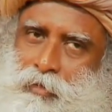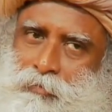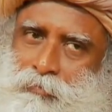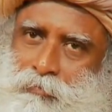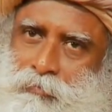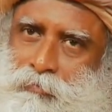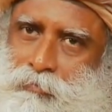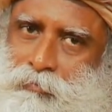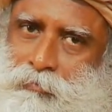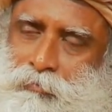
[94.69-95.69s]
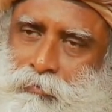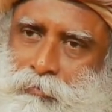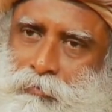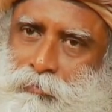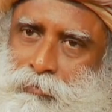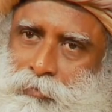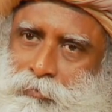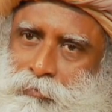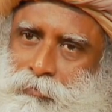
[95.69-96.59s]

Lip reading: Nothing is said.